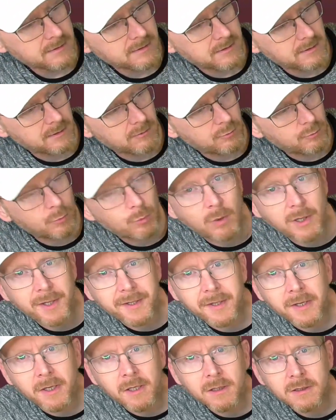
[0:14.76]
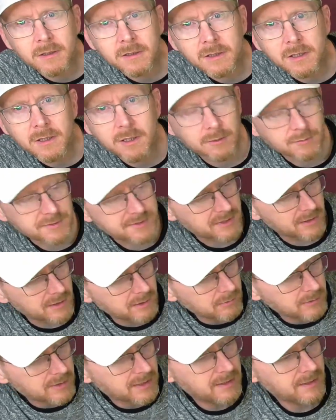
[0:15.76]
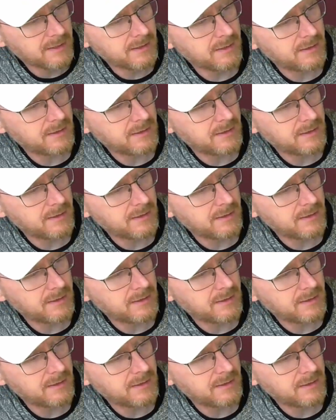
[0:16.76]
so one closer look.